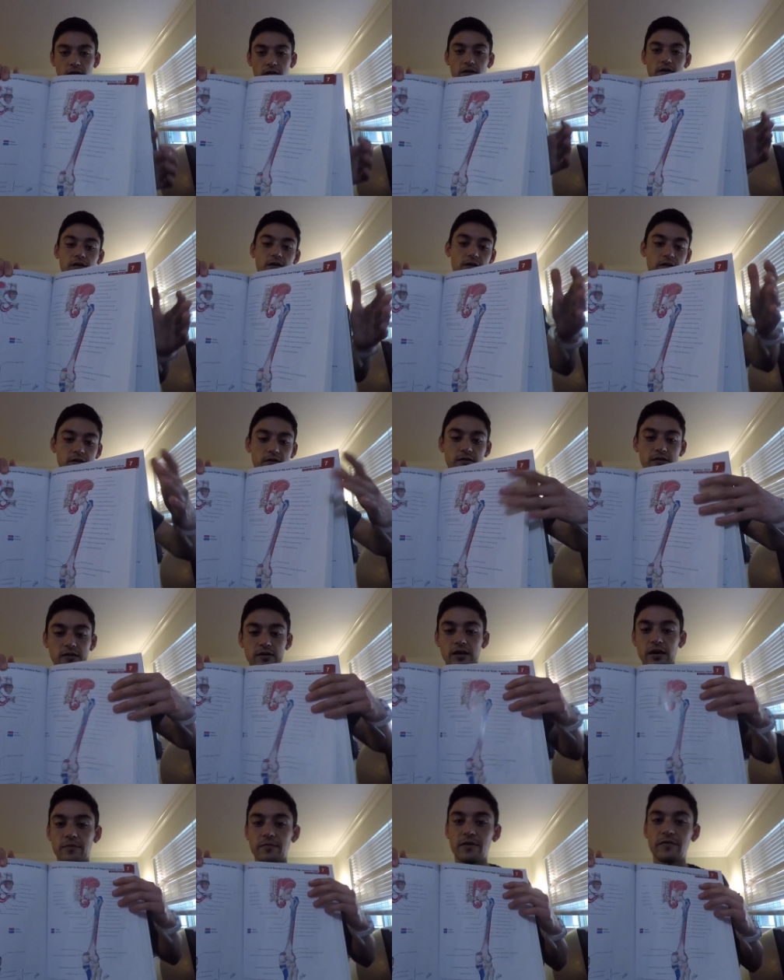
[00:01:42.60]
here,
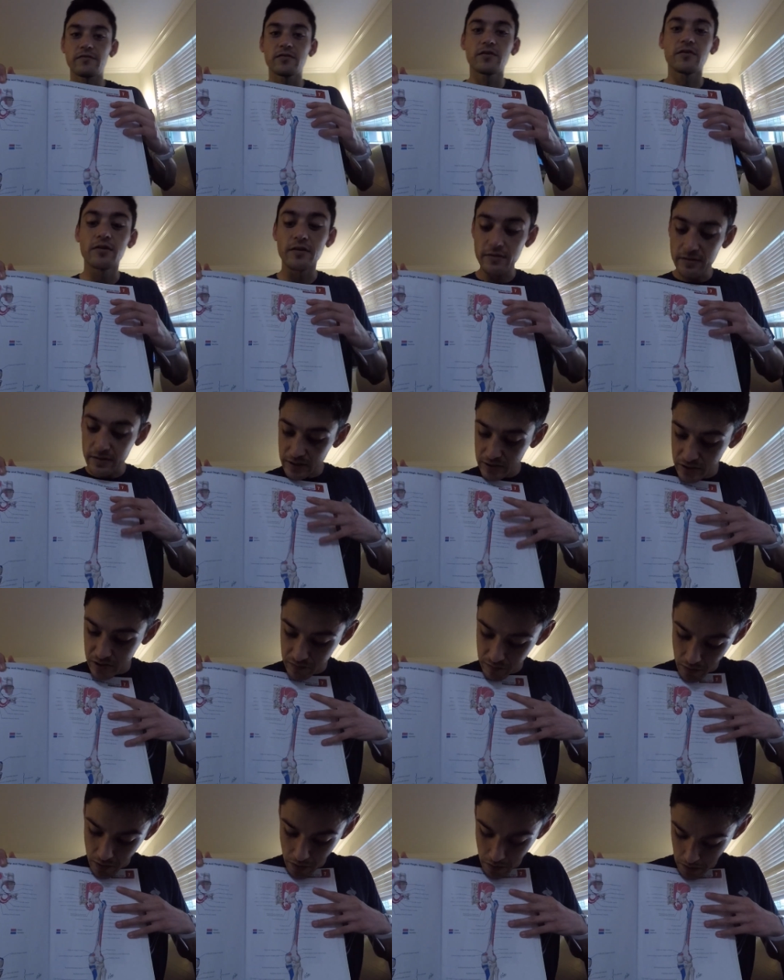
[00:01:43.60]
now I'm going to have to go into
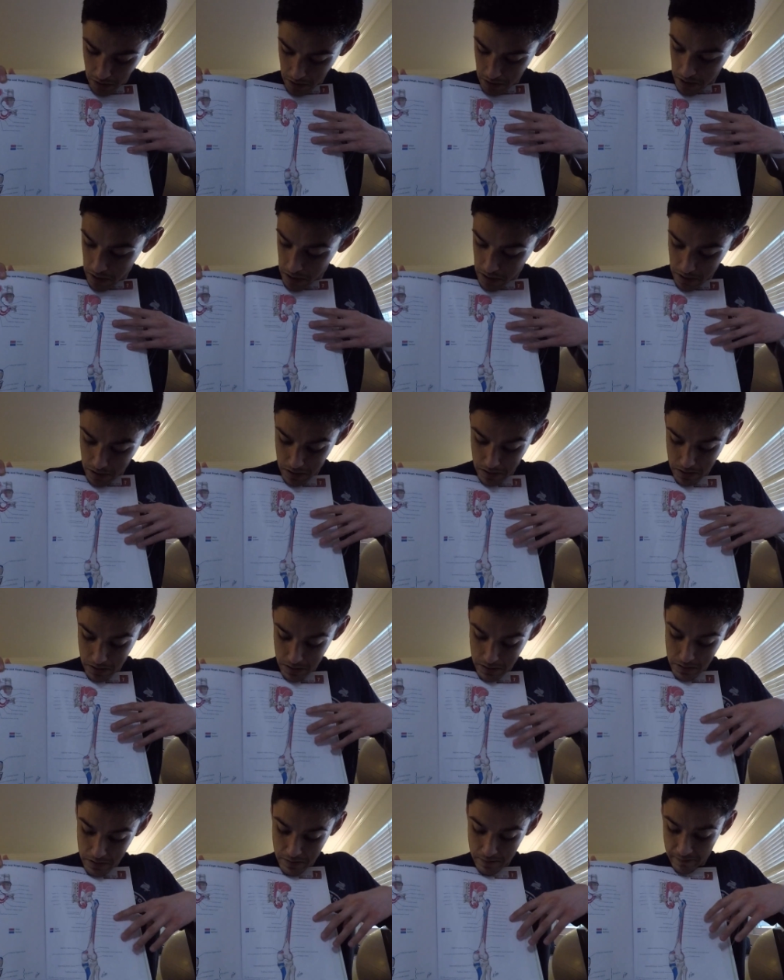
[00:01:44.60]
teaching mode.
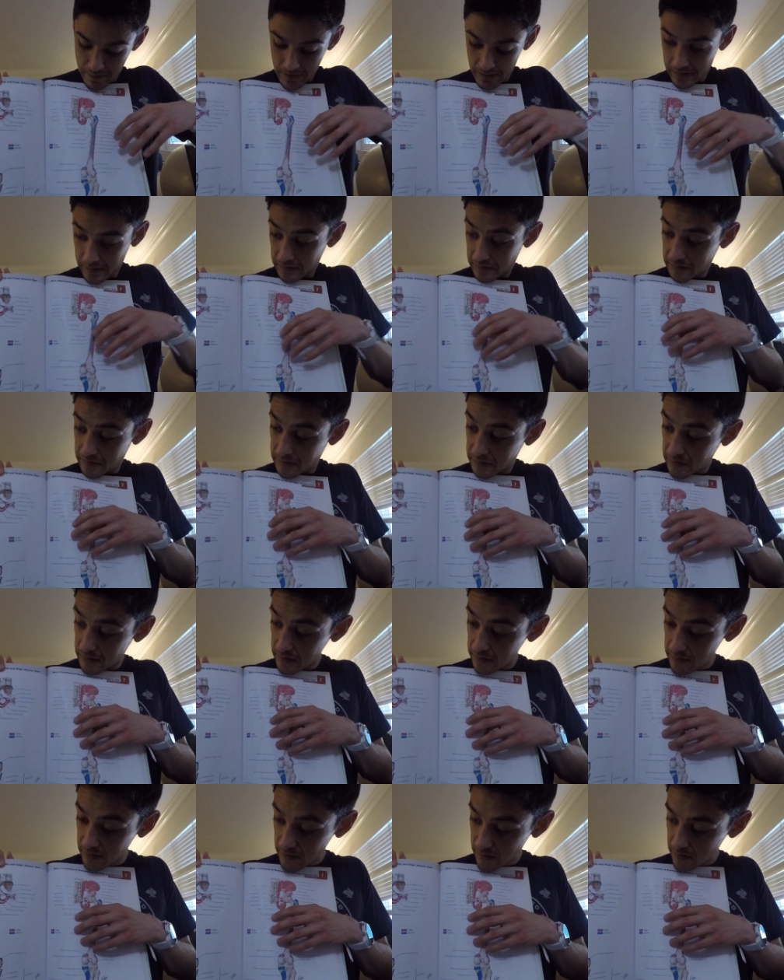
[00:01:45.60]
So I can
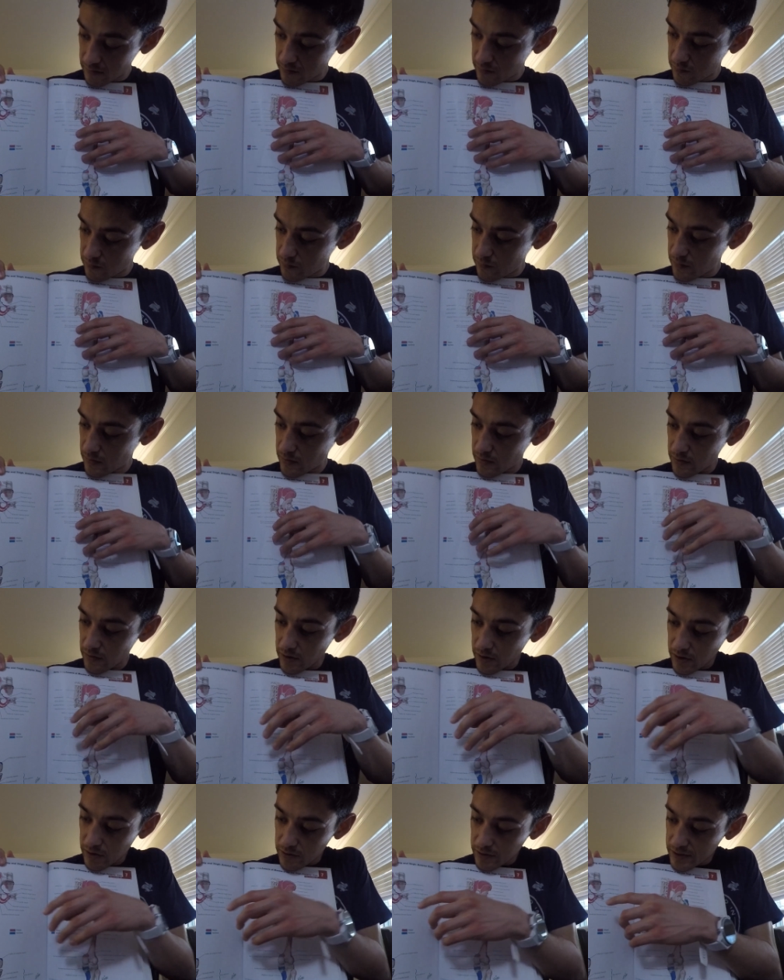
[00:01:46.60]
see this.
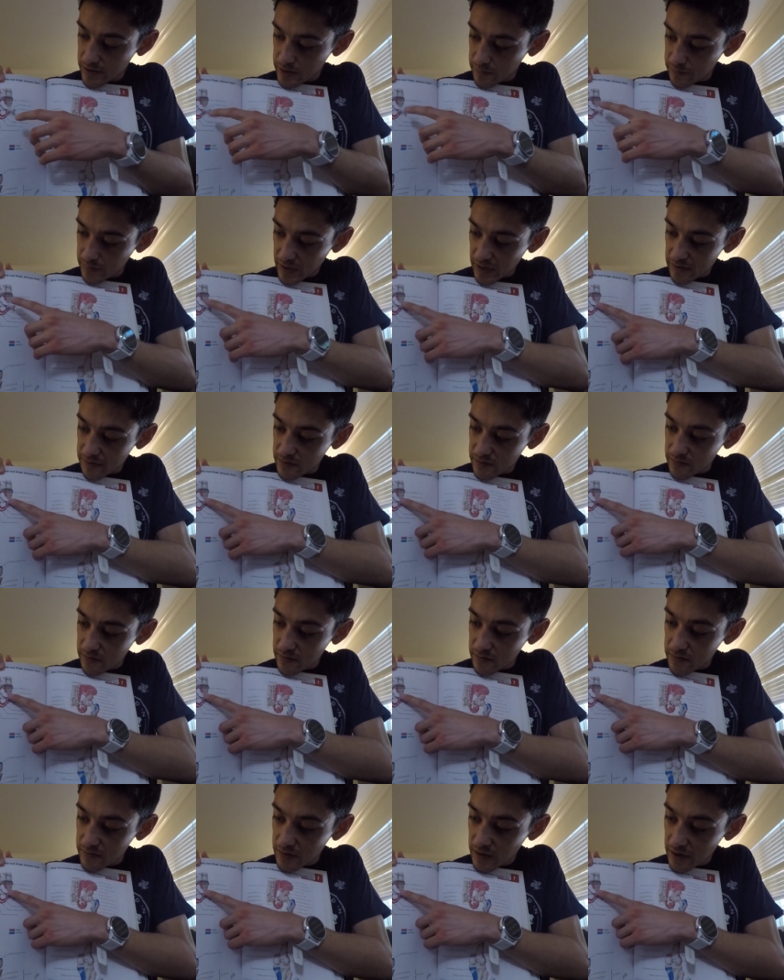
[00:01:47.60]
You're going to look at the base of
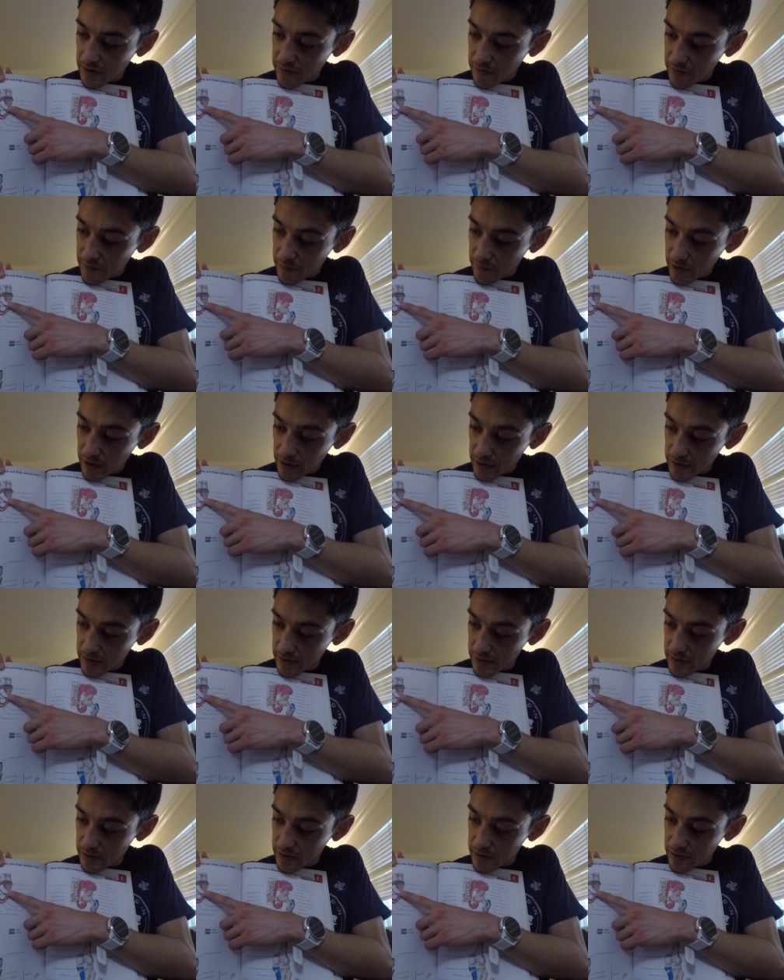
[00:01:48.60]
the sacrum right
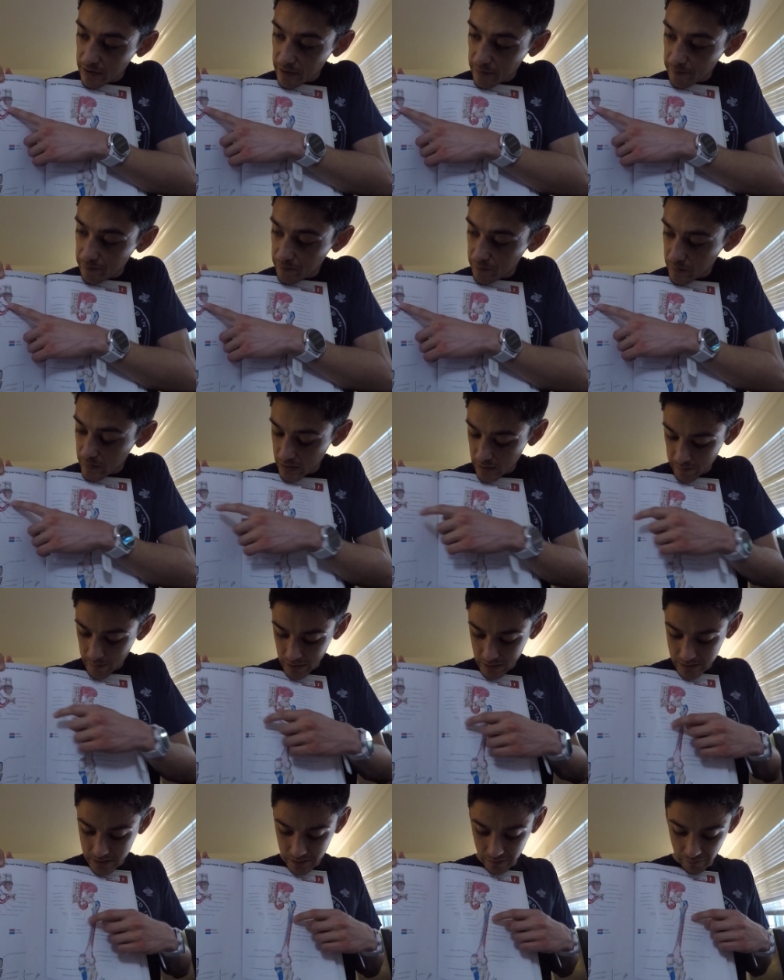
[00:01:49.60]
here, and I'm
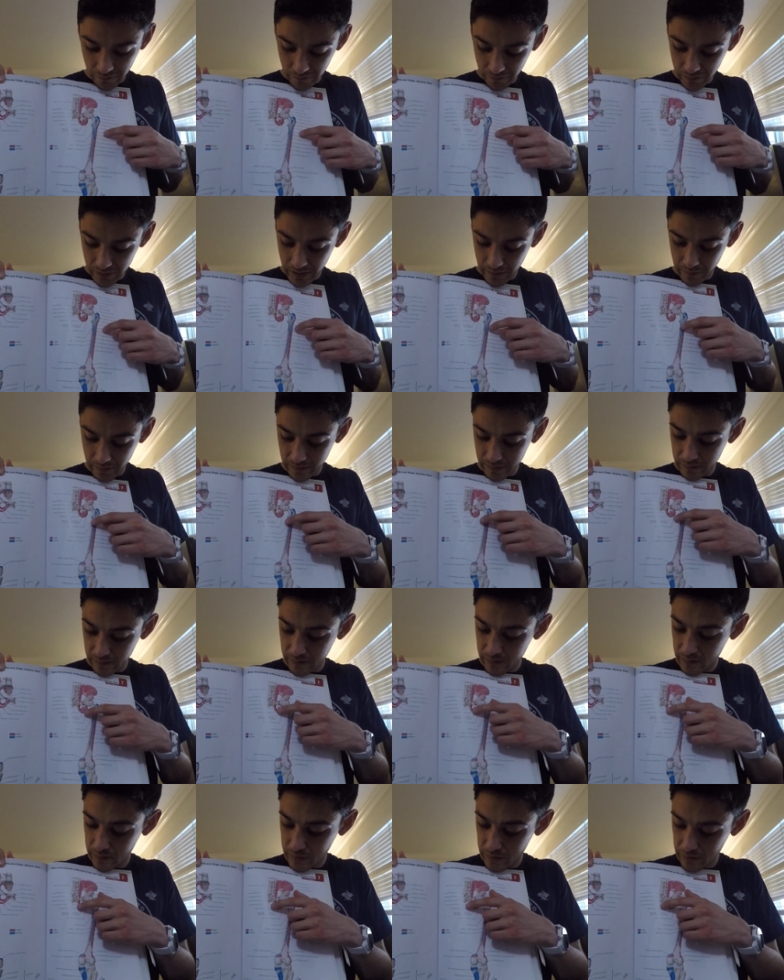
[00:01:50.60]
actually going to flip because
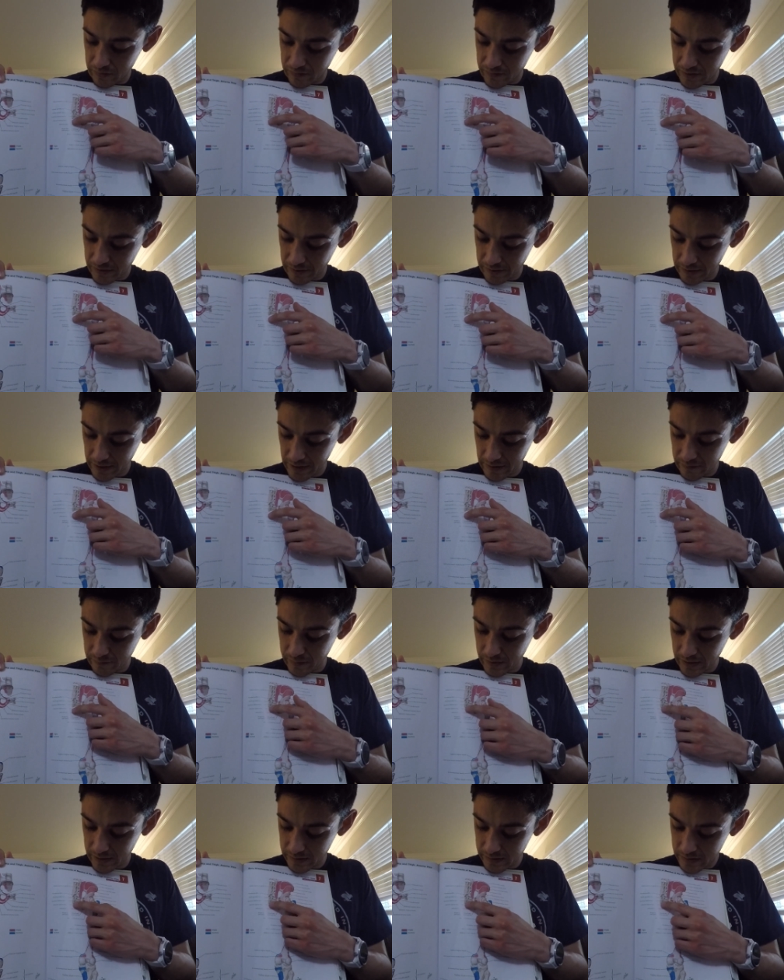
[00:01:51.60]
this is the posterior
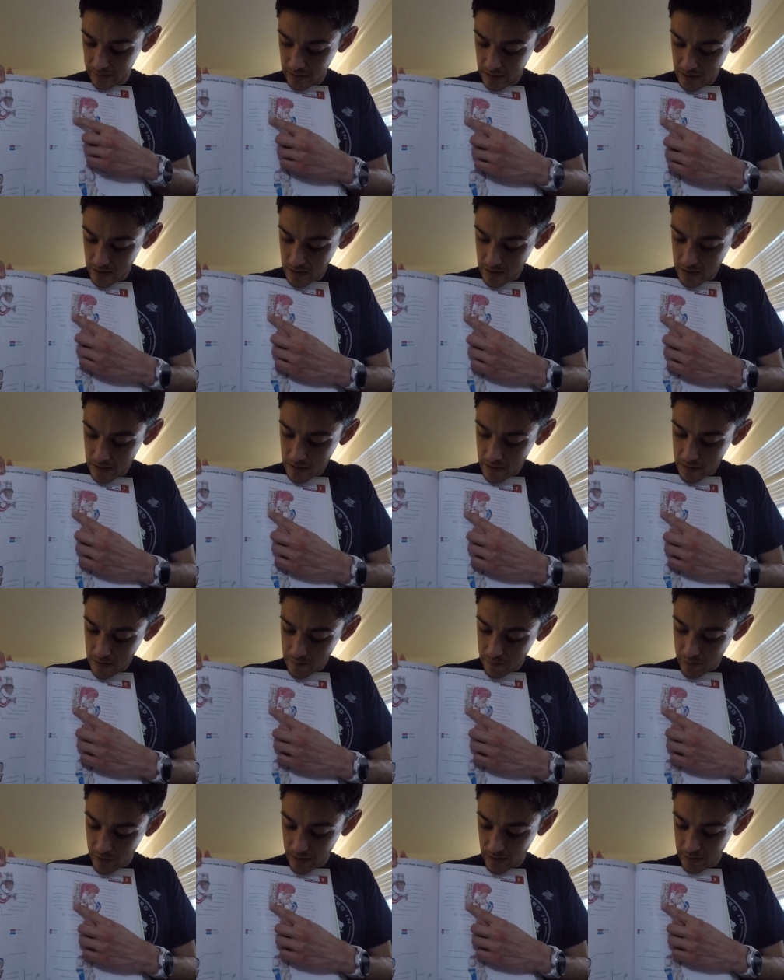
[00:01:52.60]
aspect.
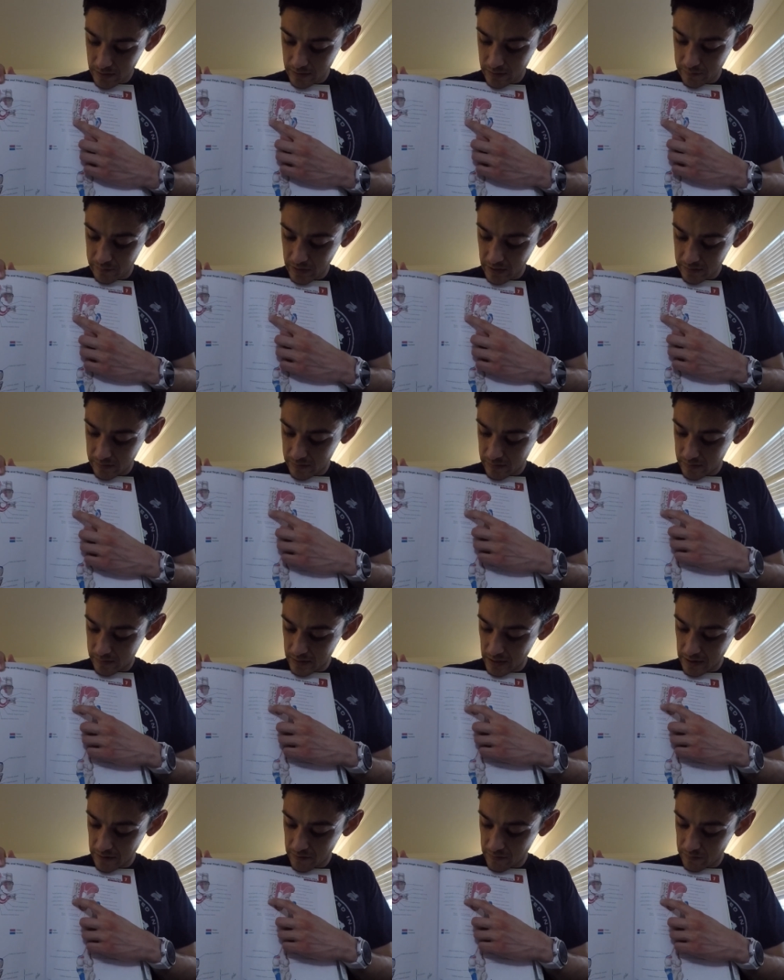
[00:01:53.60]
But the base of the
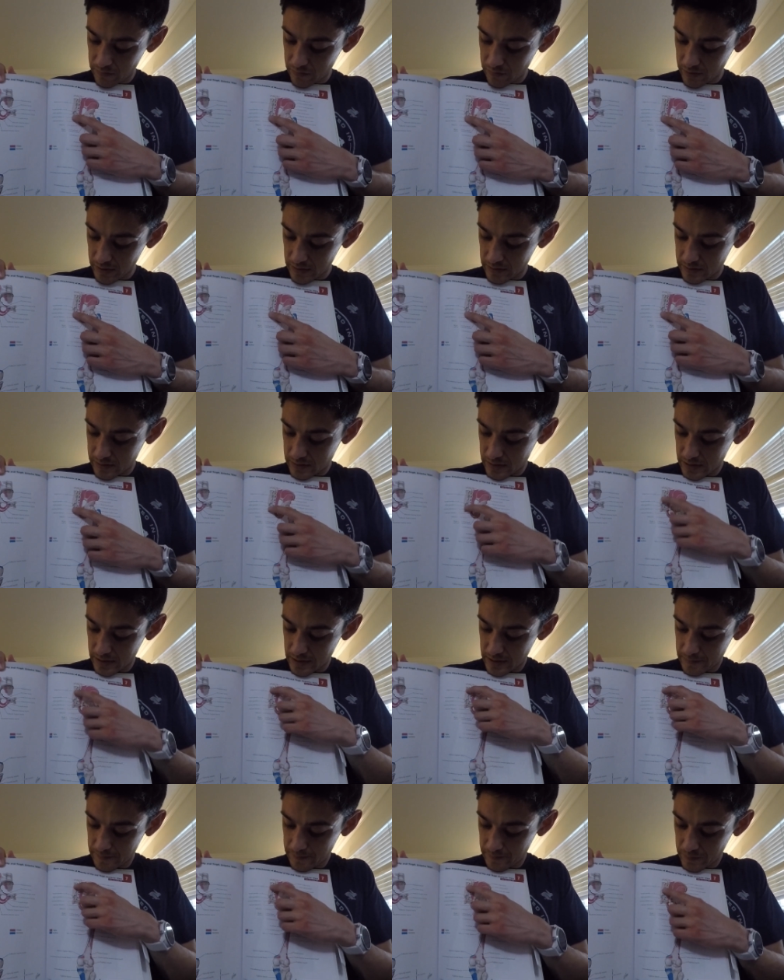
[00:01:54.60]
sacrum's right
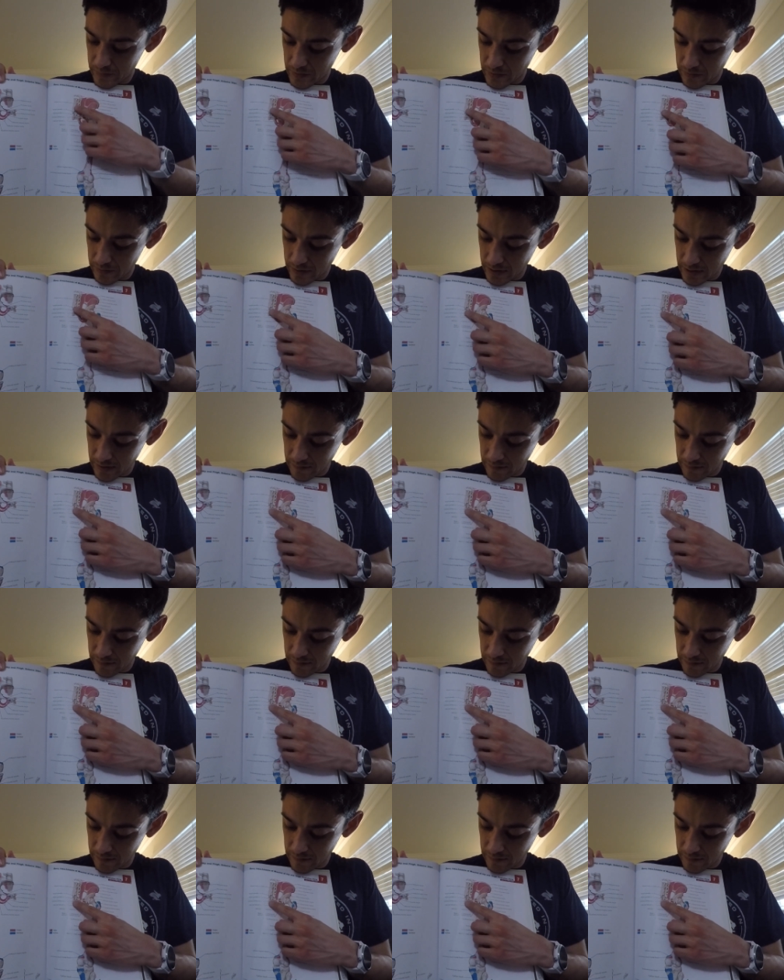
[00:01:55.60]
there, and you